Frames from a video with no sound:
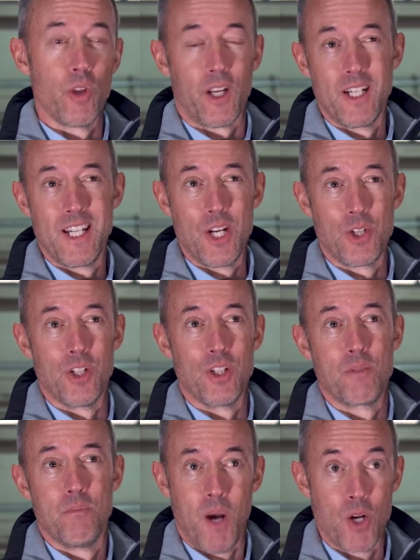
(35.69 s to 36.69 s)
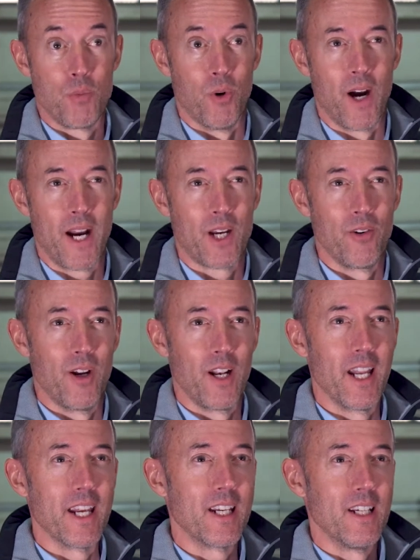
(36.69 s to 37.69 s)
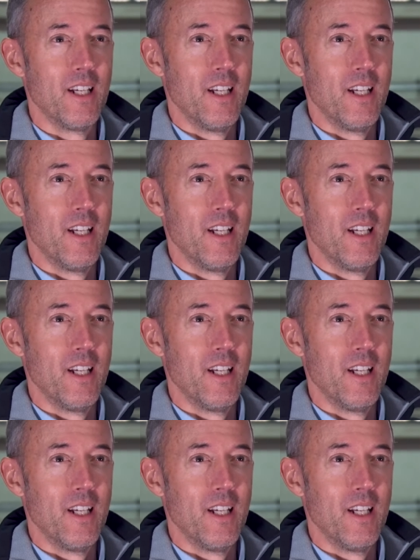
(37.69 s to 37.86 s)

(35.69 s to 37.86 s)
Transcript: conditions much more accurately.